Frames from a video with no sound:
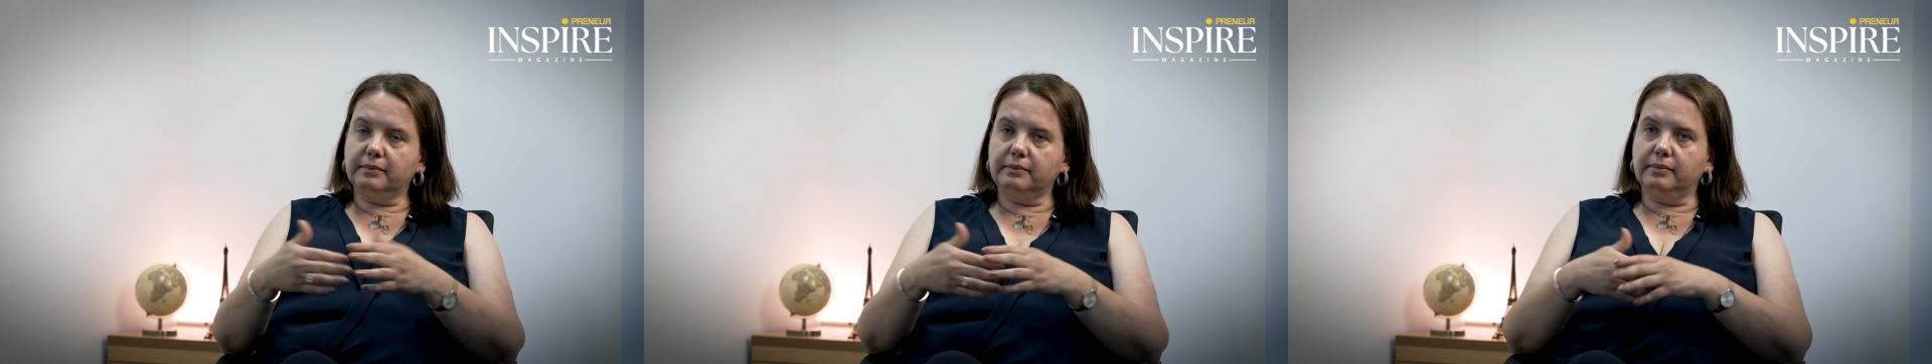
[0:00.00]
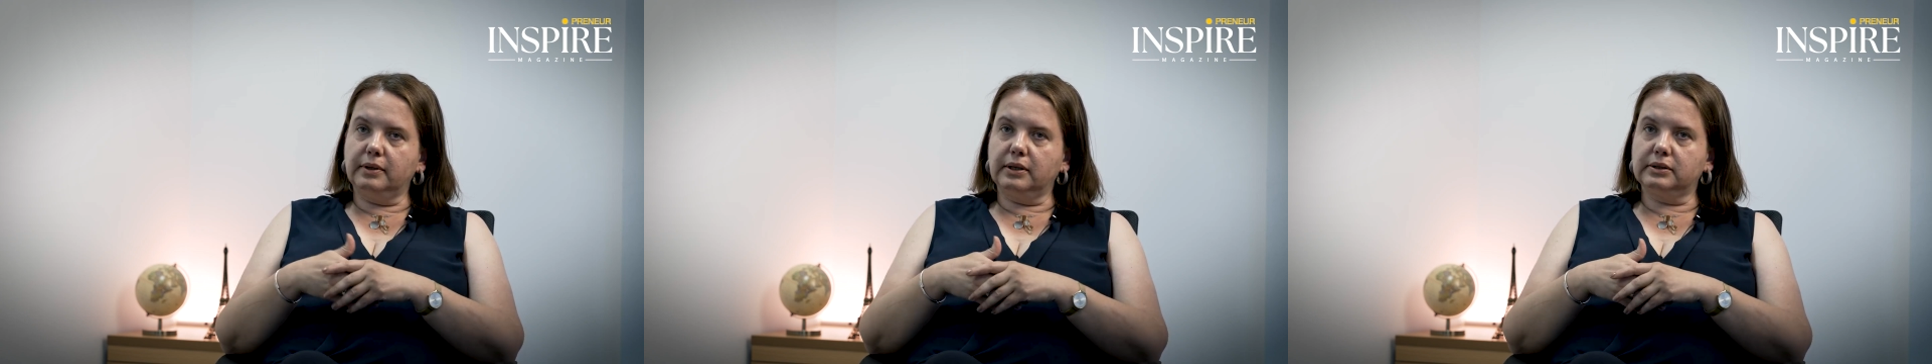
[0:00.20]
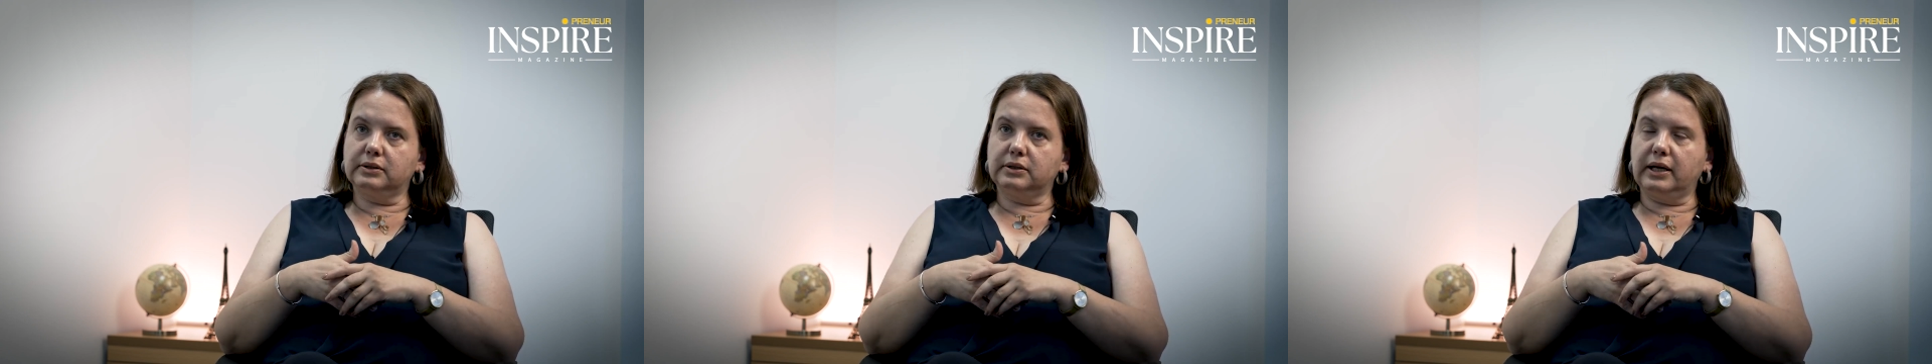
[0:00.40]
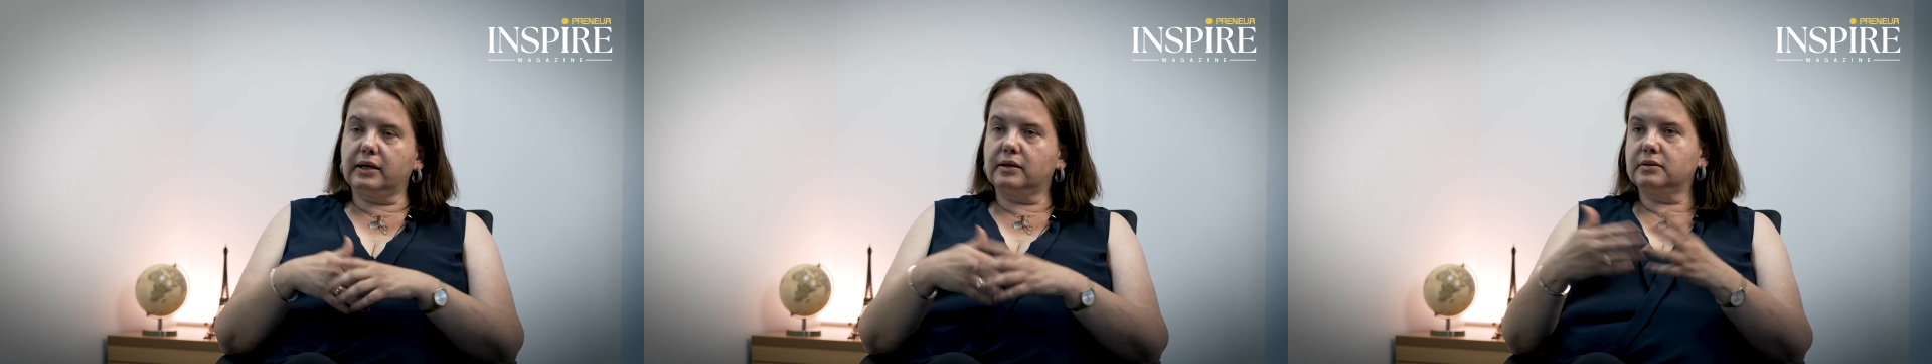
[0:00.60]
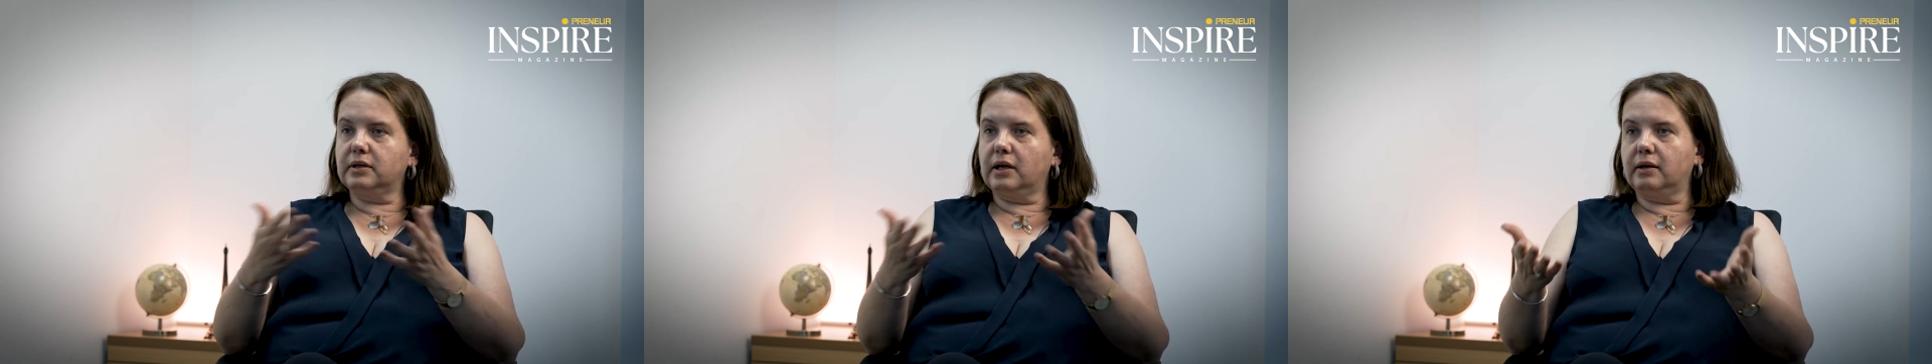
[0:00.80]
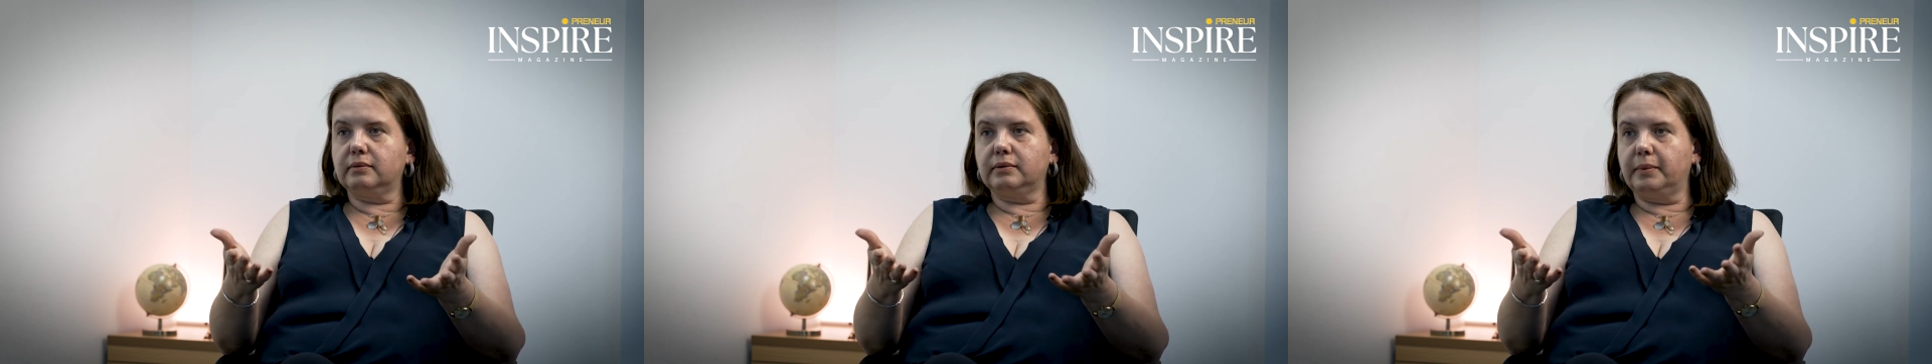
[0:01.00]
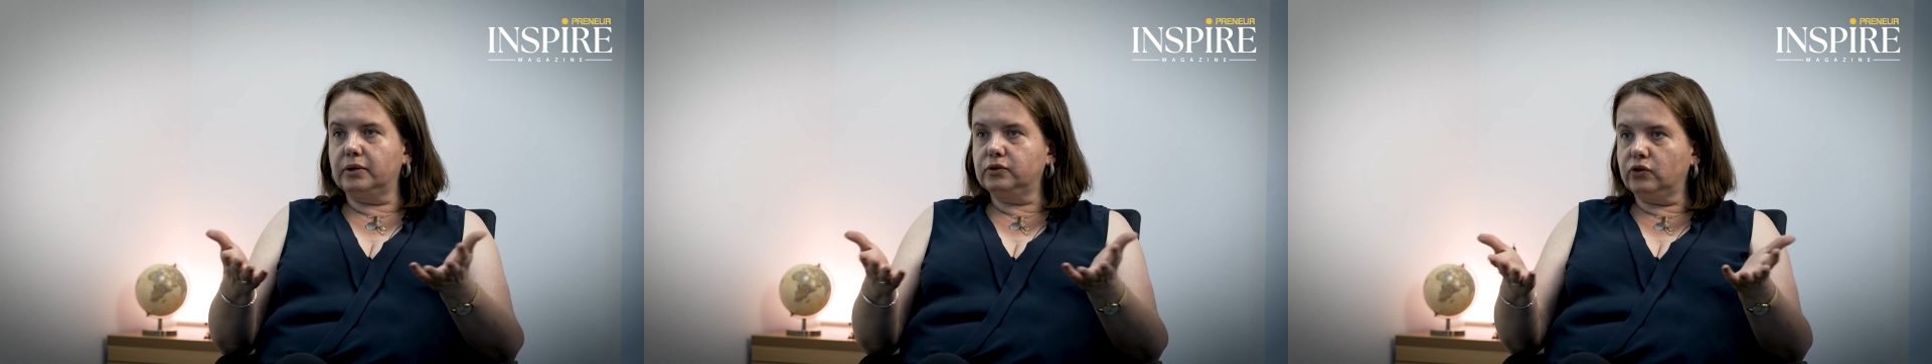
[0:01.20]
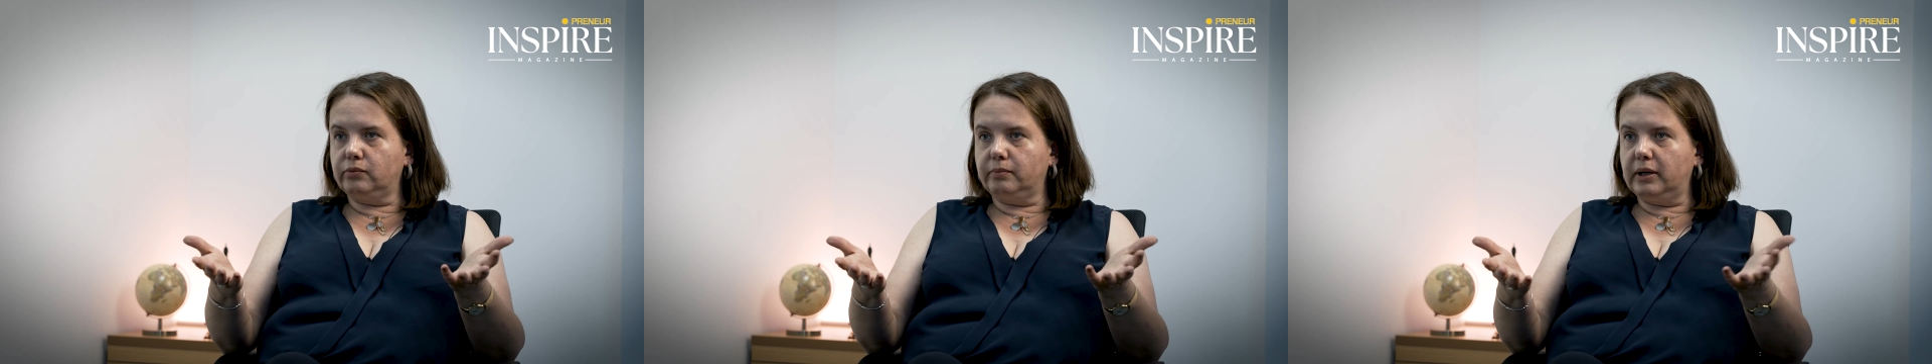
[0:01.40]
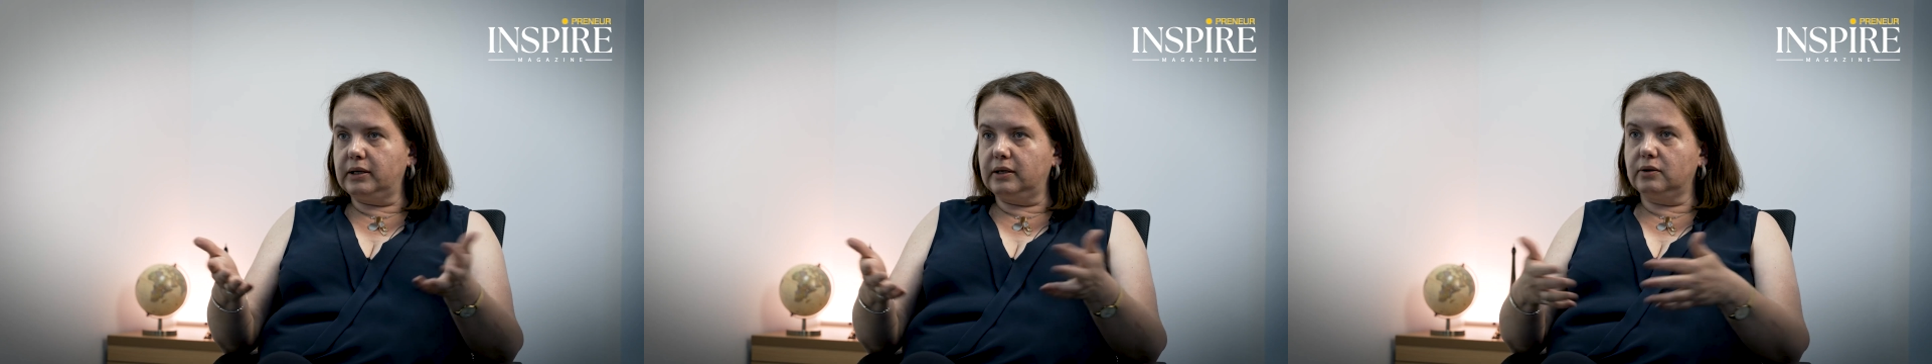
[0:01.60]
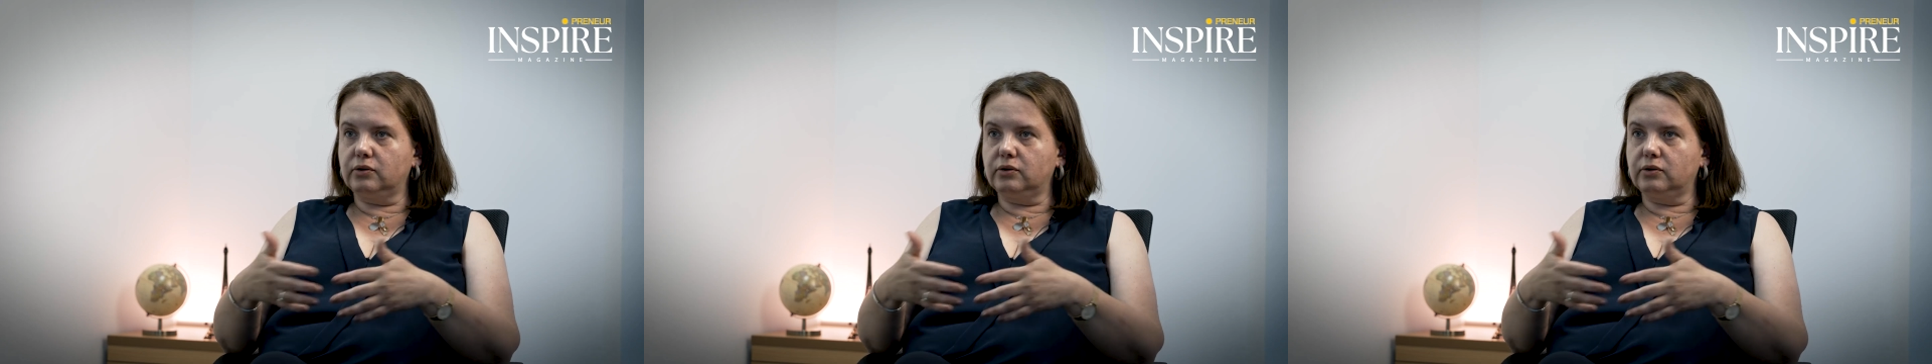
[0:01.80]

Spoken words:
but like say amount of money